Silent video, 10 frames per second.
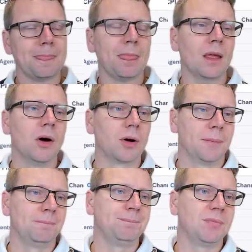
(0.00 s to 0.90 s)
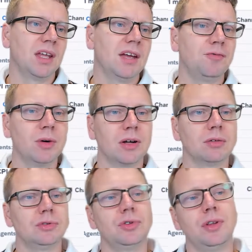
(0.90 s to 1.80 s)
Okay, if we
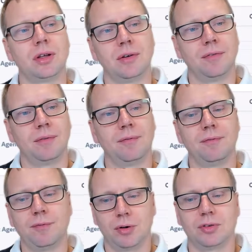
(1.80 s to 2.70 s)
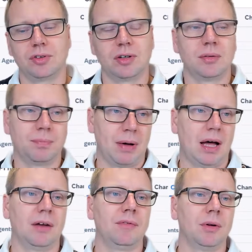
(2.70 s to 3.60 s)
go to the first
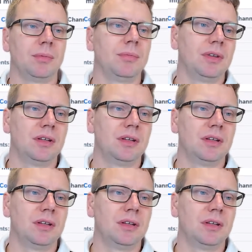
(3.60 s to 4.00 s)
part of the